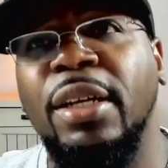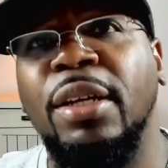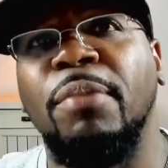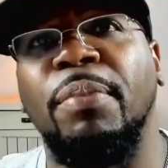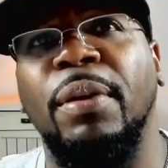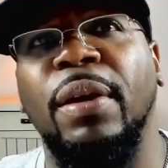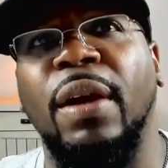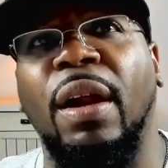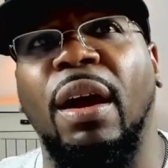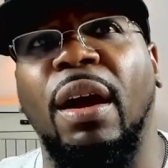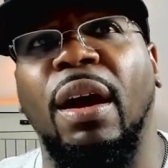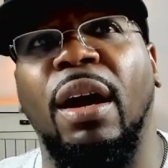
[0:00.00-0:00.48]

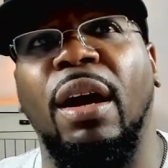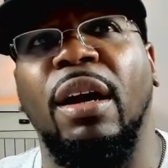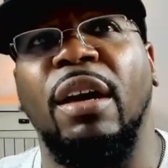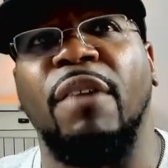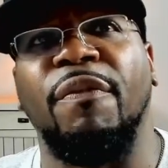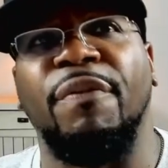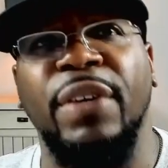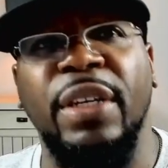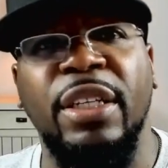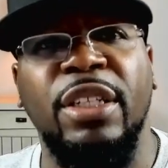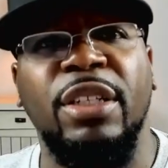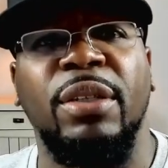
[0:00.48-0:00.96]
But
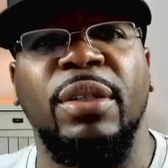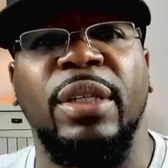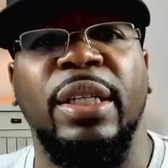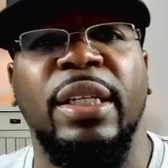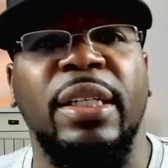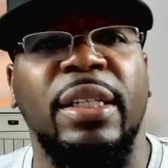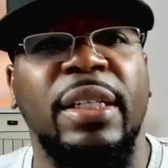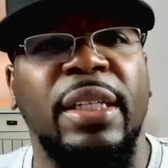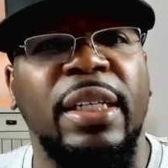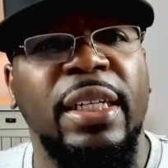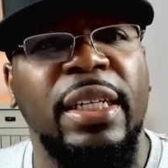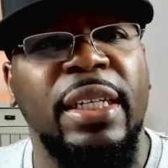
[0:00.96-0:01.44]

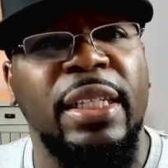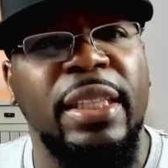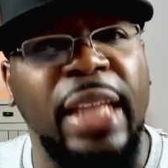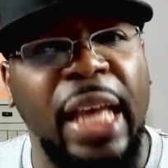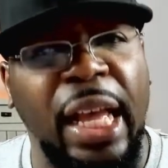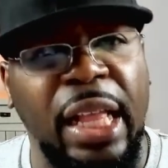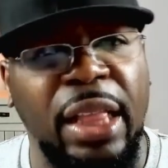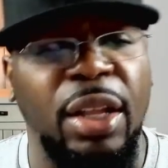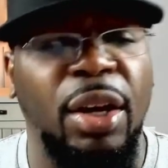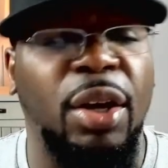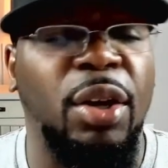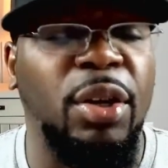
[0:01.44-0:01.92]
eventually...
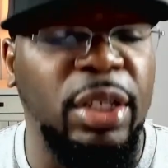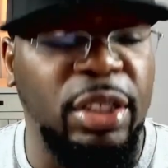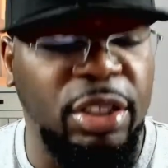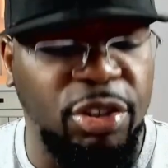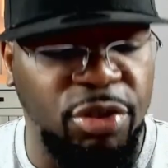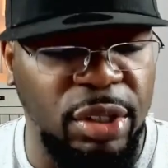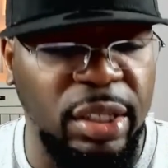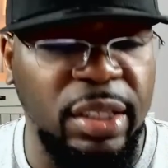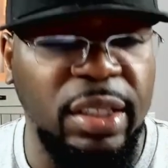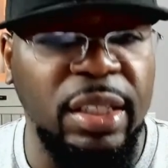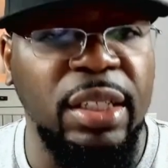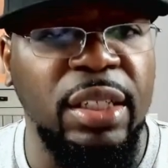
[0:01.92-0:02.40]
they learn to
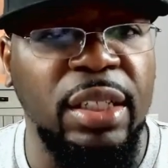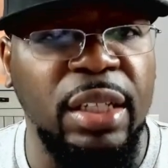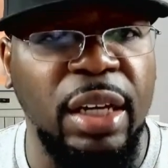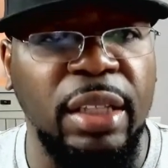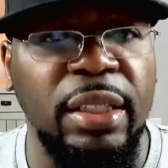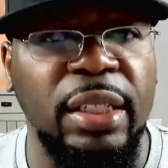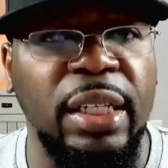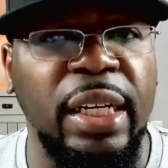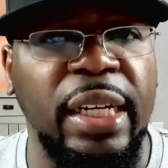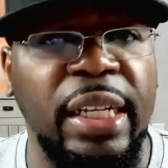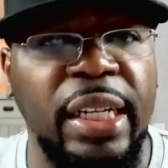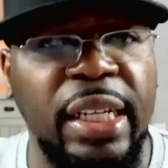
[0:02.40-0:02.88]
trust each
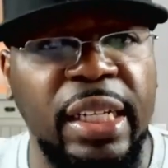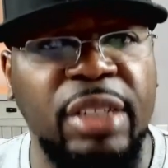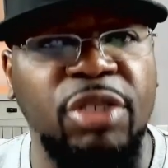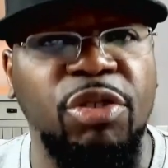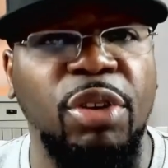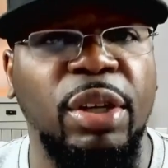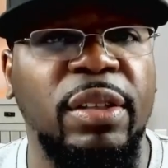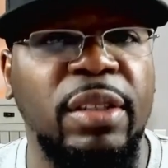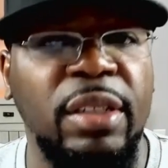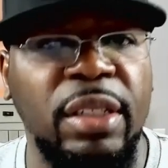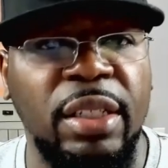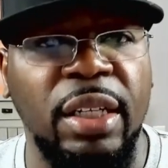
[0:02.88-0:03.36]
other, and they
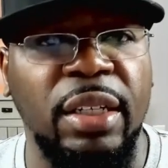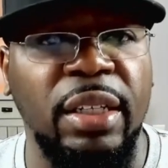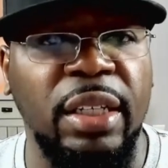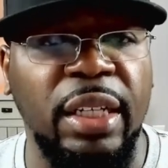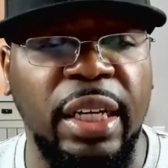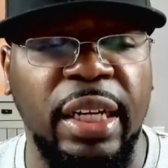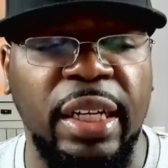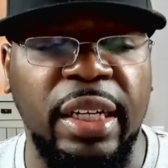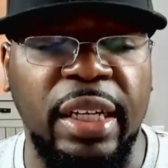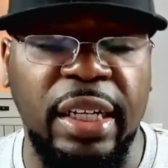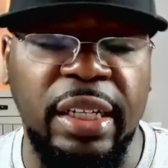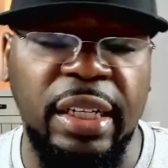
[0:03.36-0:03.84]
trust each other
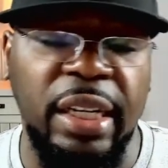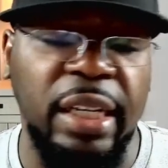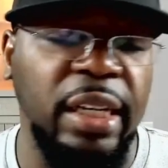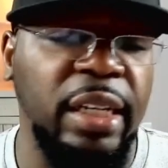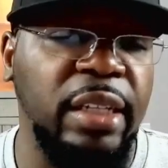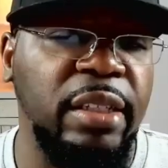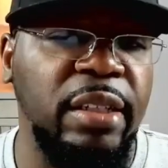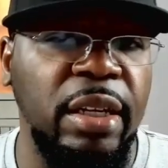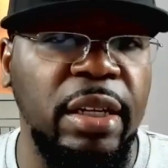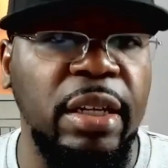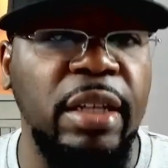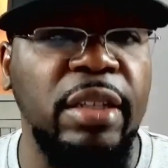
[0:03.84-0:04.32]
again. And then
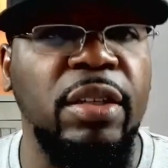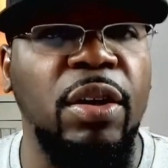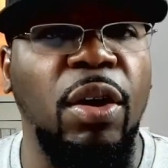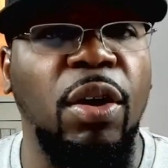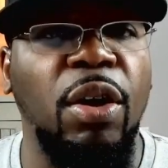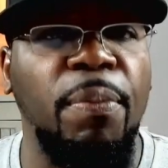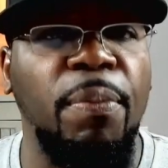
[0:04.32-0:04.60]
they talk